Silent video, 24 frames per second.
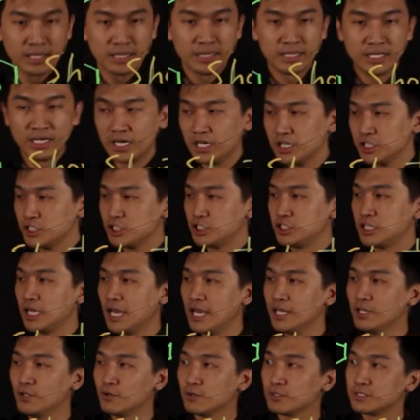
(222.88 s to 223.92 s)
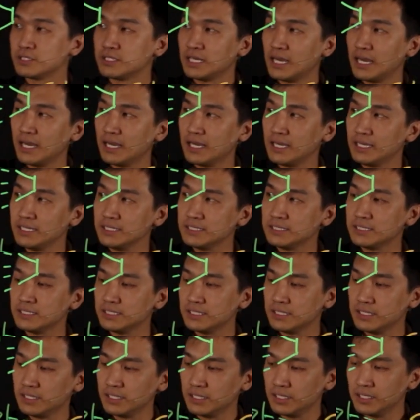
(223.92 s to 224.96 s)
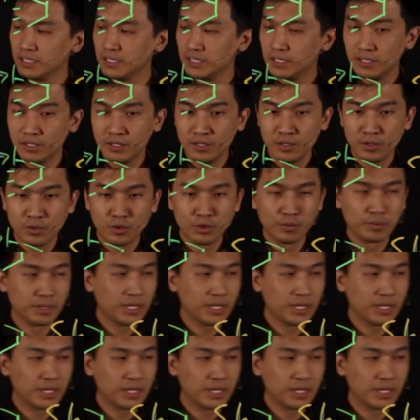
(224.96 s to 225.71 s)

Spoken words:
the shadow size will